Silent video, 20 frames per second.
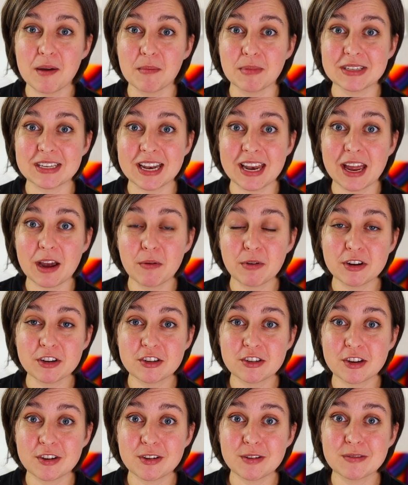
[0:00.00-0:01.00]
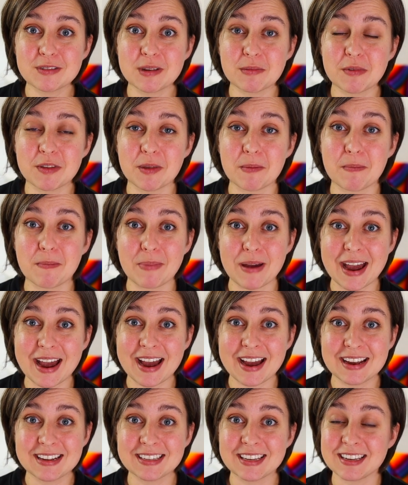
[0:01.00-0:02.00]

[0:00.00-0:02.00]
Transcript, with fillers: But today I wanna show you some of the bags